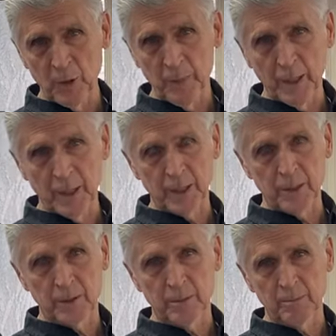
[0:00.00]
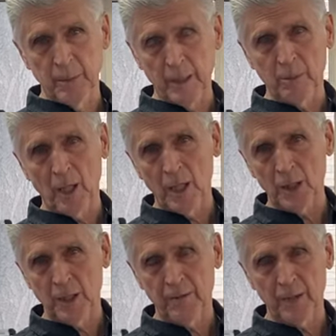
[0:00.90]
cubic inch big
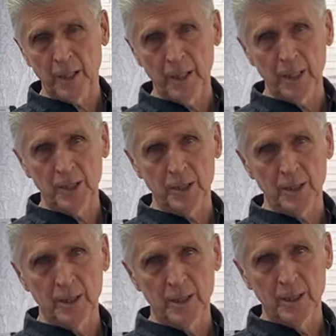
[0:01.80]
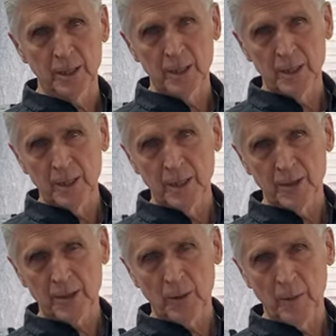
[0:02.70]
block Chevrolet engine.
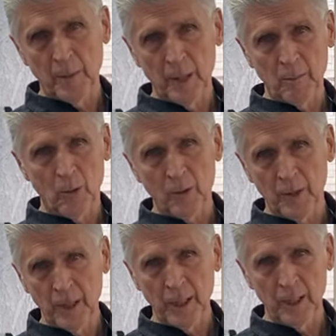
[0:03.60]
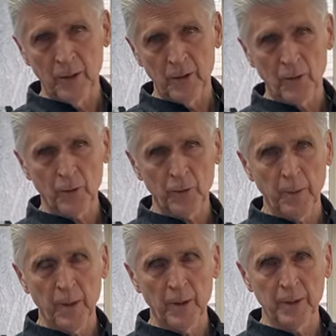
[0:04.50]
It's going to make more than 800
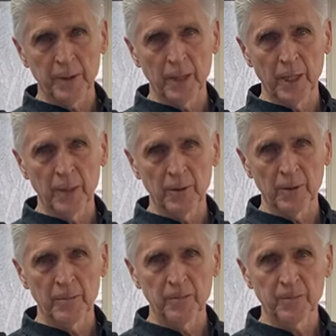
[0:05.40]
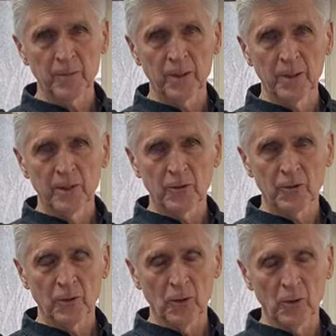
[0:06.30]
horsepower on the dyno.
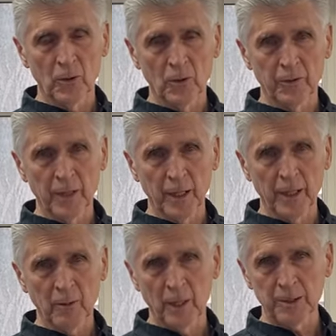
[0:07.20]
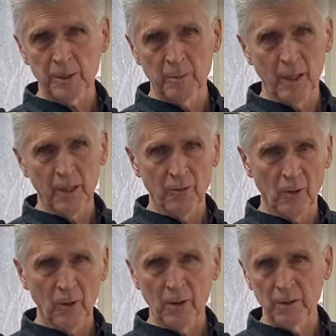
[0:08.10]
So if you like watching my
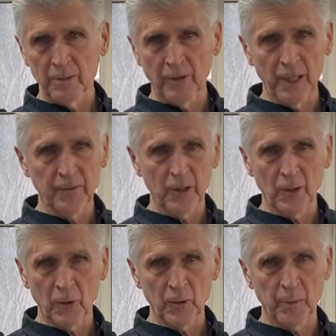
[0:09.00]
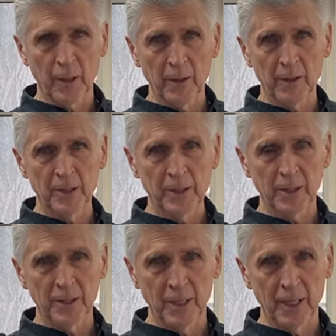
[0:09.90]
four 500 horsepower engines
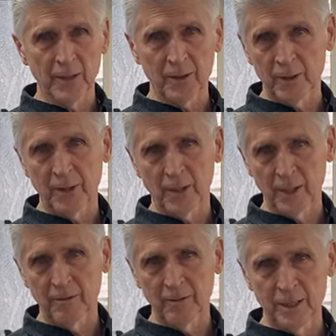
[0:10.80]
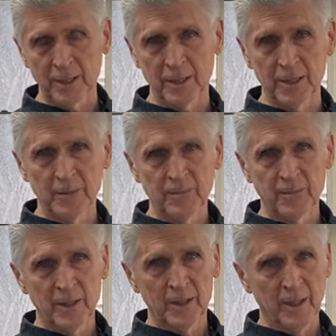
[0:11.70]
on the dyno, you're gonna love this.
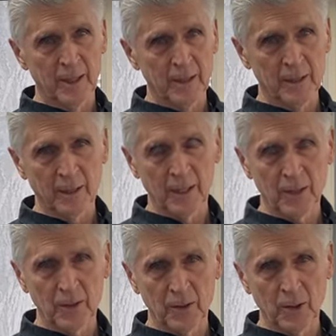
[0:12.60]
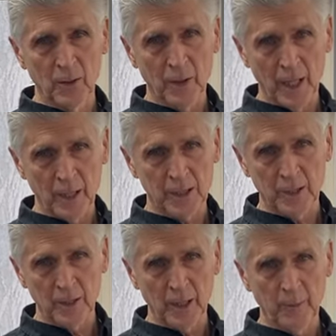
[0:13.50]
Uh, I'm going to go, Alex is
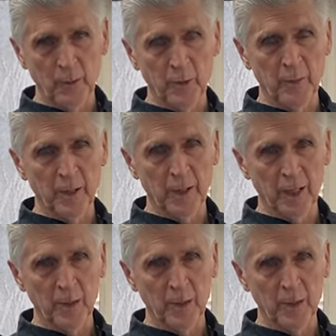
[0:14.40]
going to come with me and